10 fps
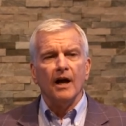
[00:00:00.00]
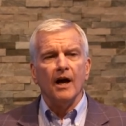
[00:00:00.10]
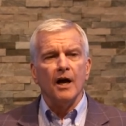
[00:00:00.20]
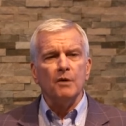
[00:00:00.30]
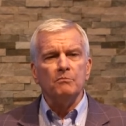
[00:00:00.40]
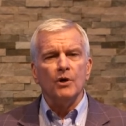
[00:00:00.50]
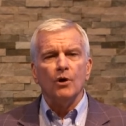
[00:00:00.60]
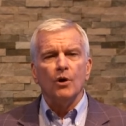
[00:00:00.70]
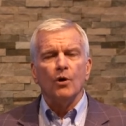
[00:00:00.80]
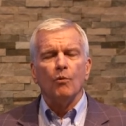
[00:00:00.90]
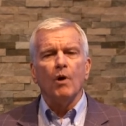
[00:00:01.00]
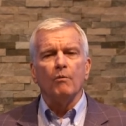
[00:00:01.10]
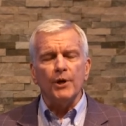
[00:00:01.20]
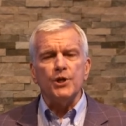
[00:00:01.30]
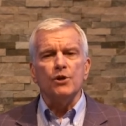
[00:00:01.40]
um, What
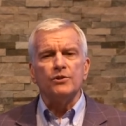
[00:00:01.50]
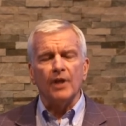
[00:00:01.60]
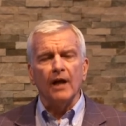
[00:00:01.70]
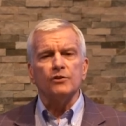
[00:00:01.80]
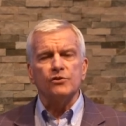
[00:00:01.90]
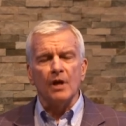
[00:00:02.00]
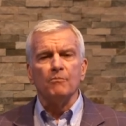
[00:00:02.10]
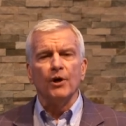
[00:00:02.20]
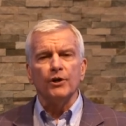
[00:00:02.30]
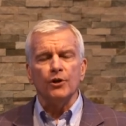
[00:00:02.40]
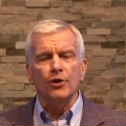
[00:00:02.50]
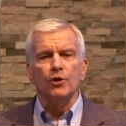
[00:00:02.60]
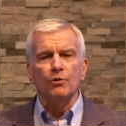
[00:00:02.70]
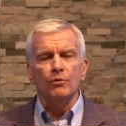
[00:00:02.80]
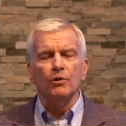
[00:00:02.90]
would you tell someone
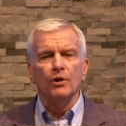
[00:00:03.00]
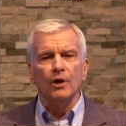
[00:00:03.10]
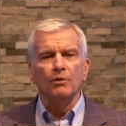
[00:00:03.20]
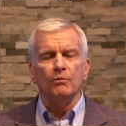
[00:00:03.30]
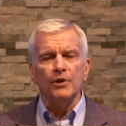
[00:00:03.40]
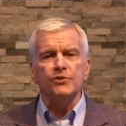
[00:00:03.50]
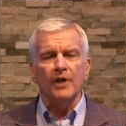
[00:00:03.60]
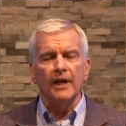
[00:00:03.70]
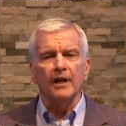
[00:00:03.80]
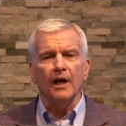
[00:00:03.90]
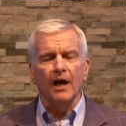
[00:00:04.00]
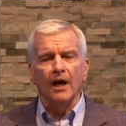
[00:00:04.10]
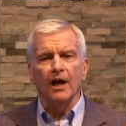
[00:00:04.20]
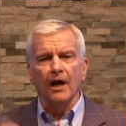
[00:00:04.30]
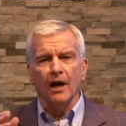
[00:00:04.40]
who uh, was in a,
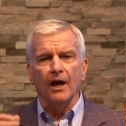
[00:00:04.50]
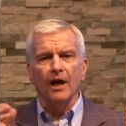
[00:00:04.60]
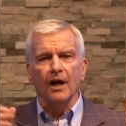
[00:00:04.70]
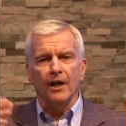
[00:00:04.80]
a,